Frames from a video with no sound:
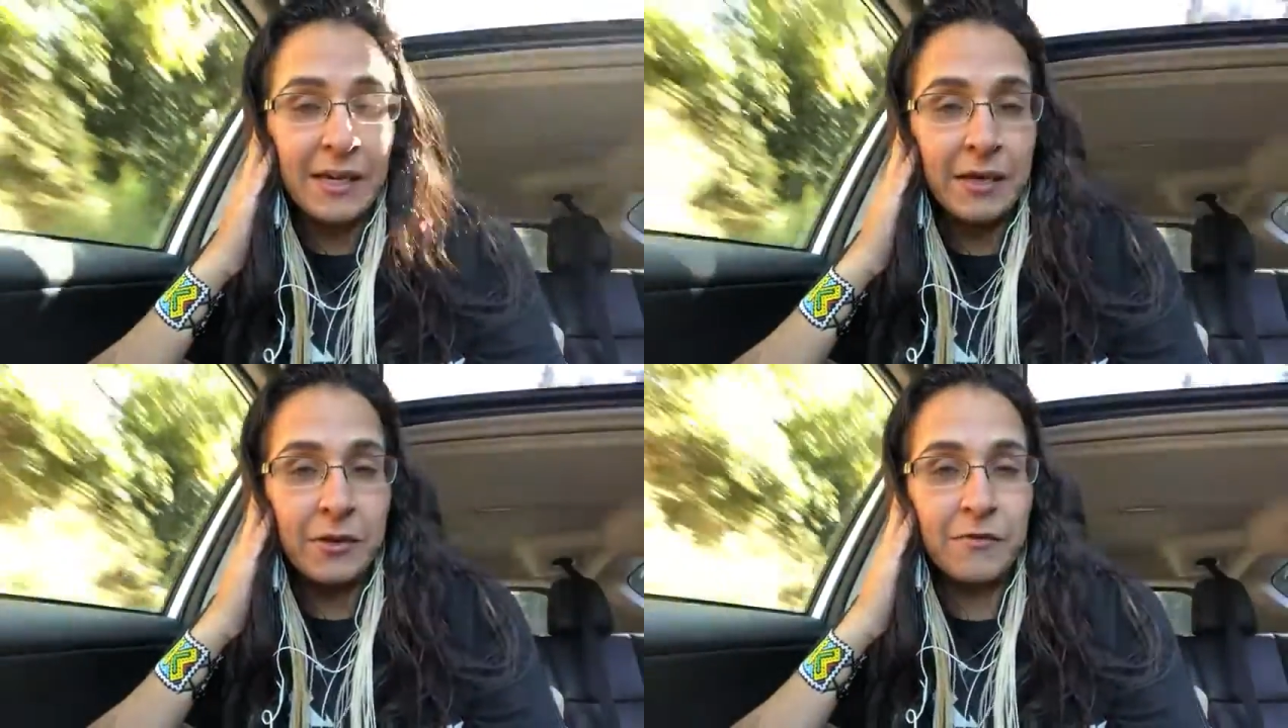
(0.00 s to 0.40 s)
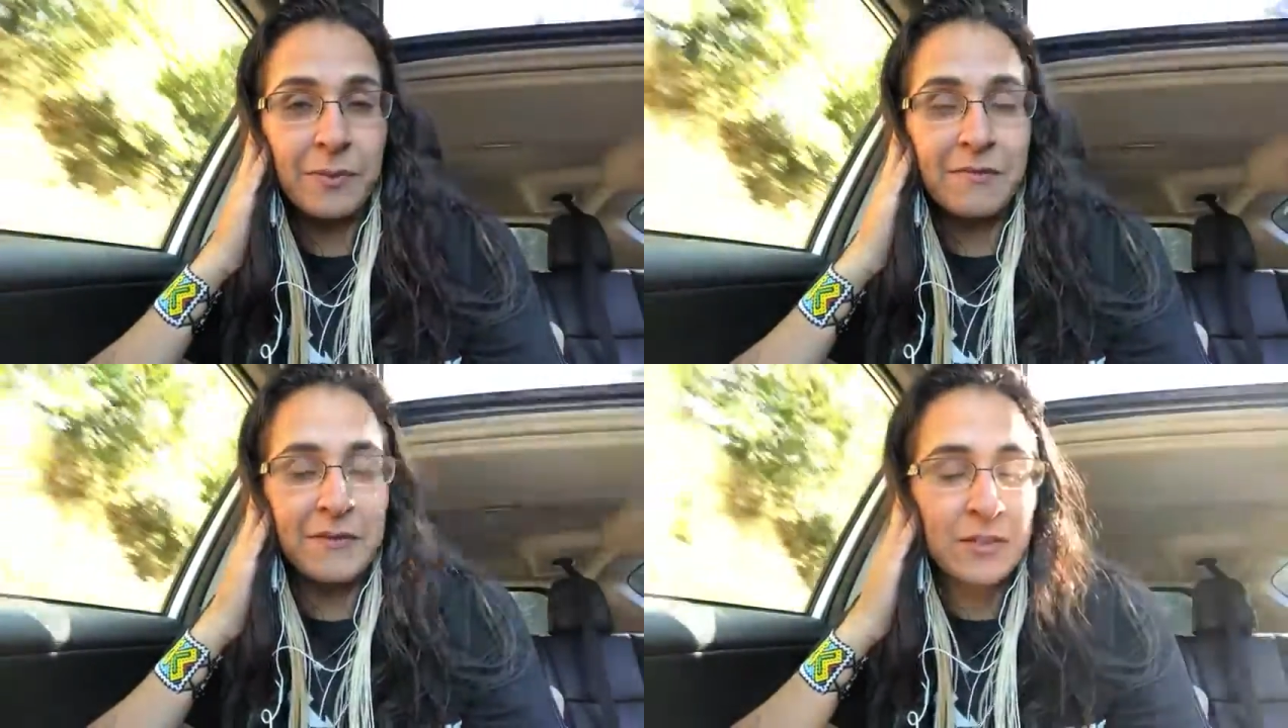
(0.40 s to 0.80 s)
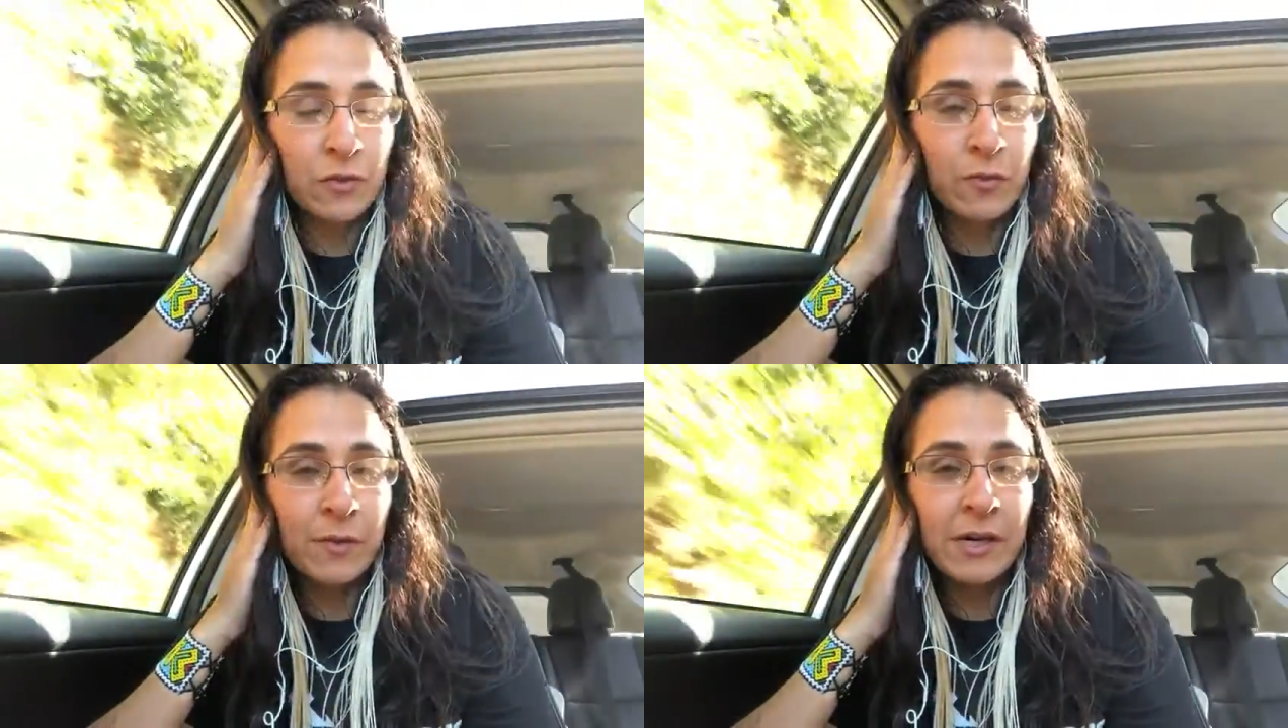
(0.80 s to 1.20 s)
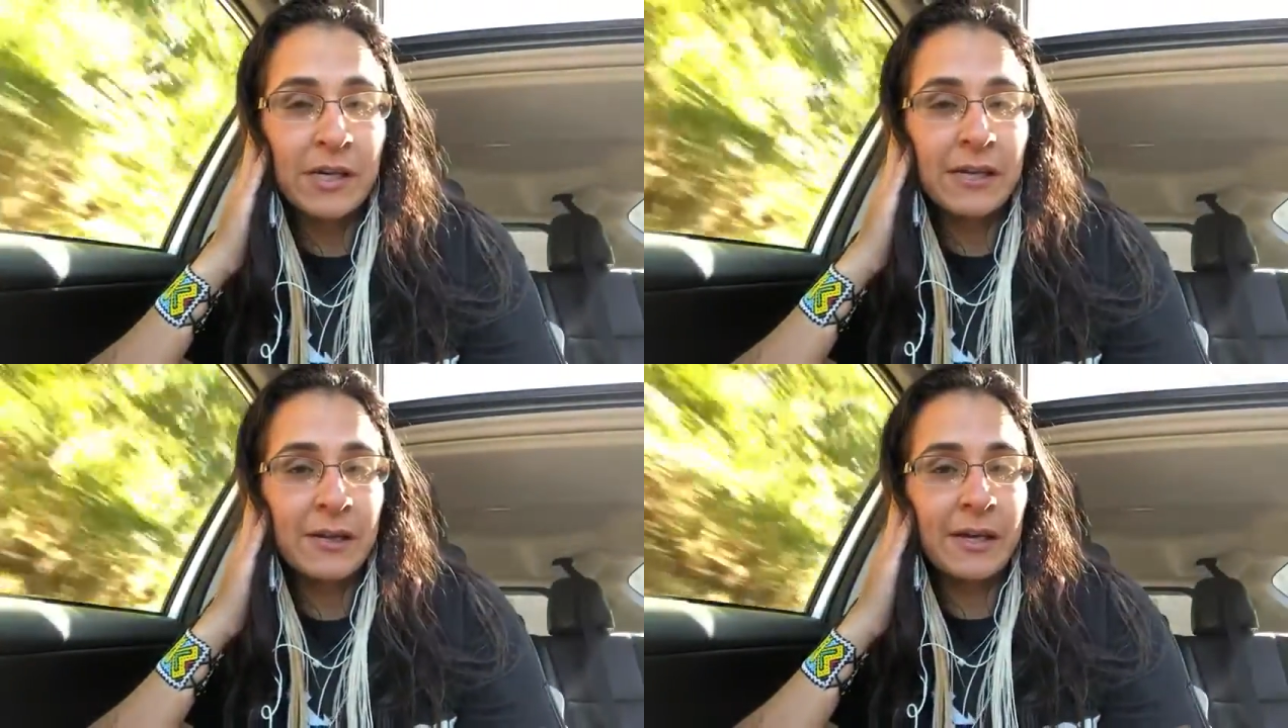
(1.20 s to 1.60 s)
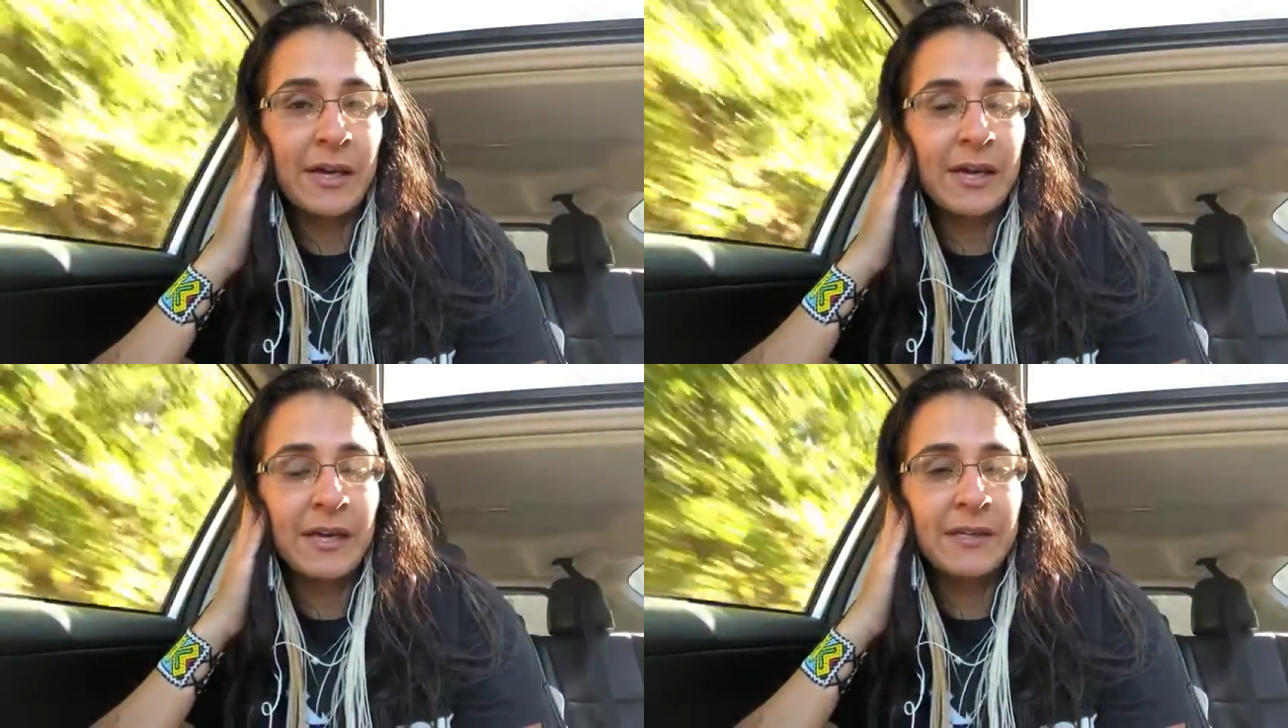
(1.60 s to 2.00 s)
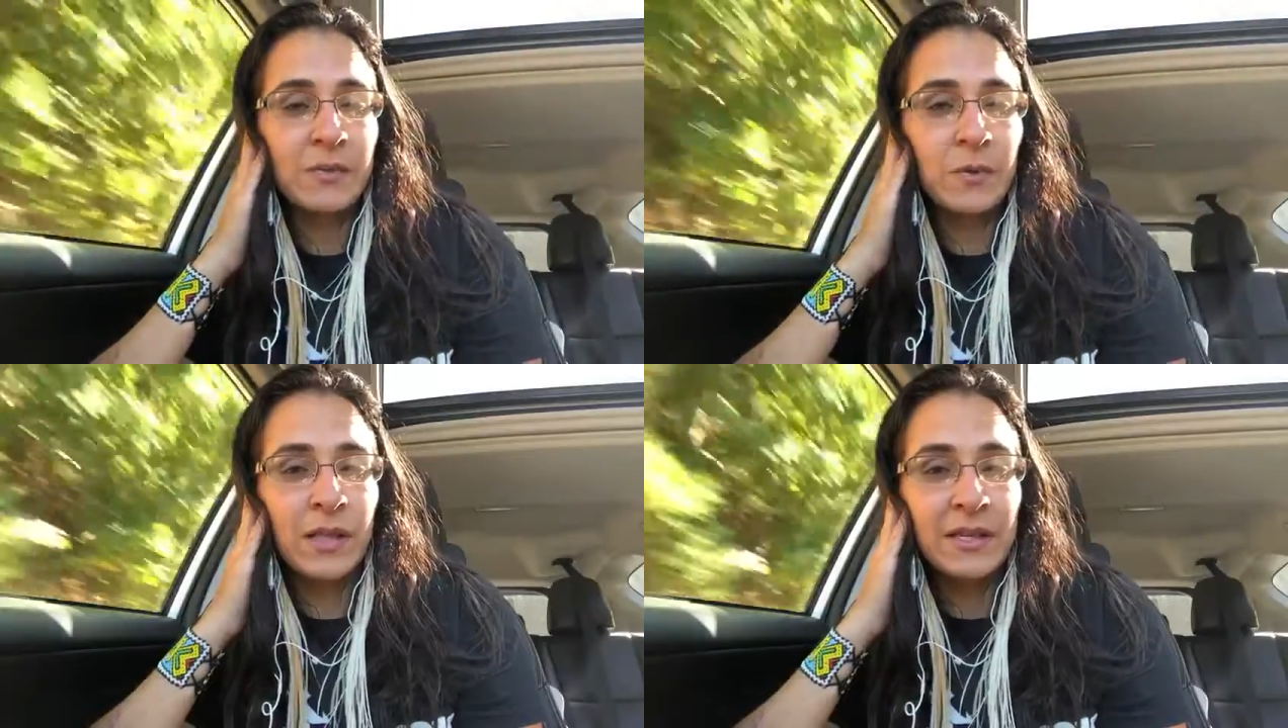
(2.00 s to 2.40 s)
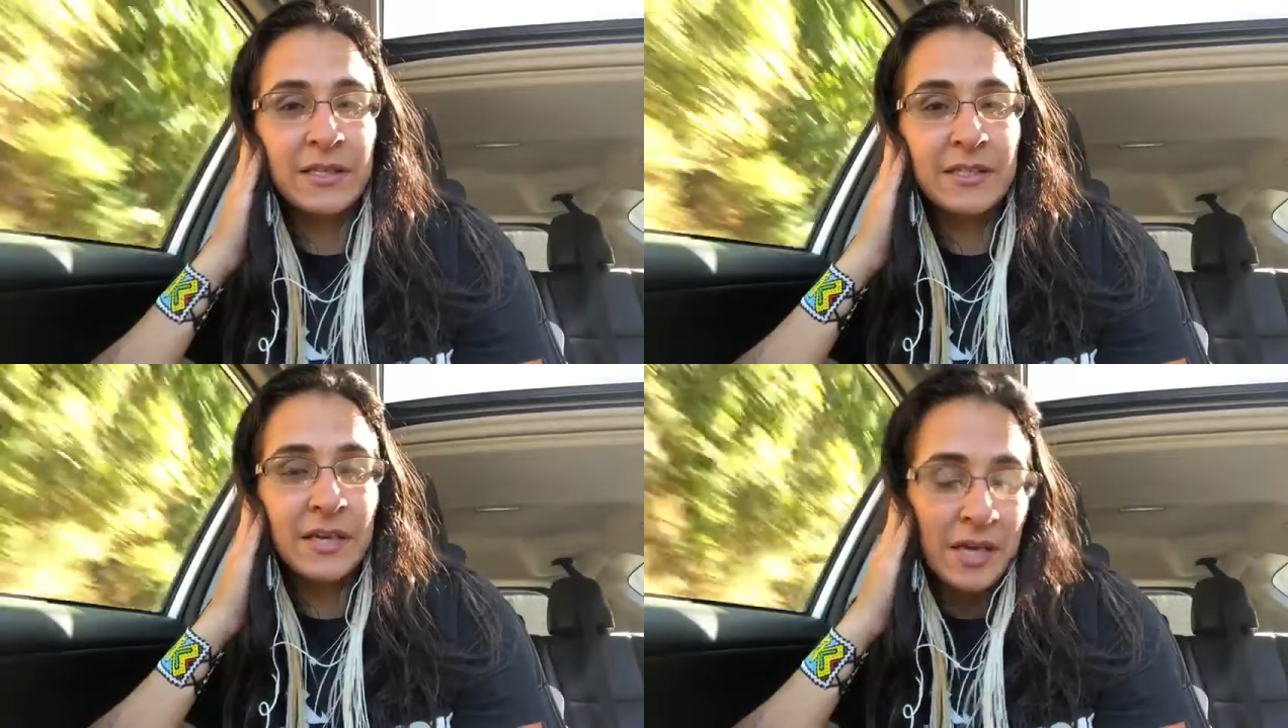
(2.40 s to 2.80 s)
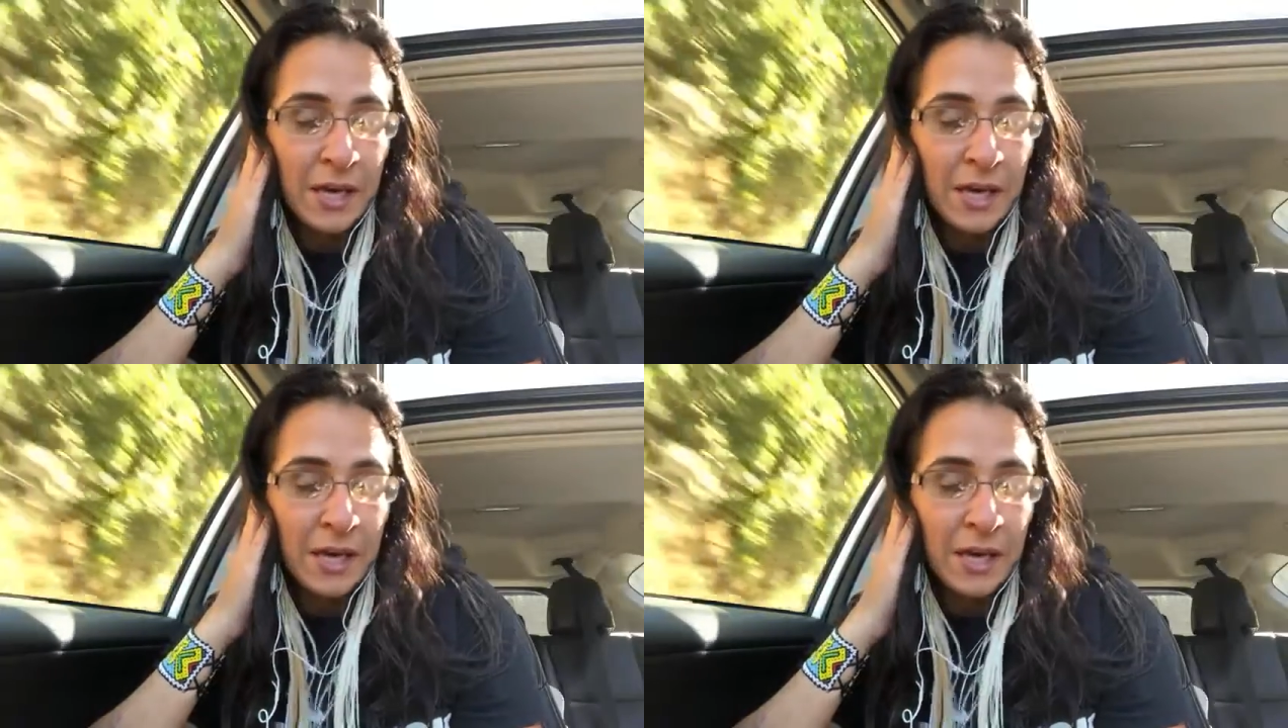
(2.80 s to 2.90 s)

care of my physical body, as well as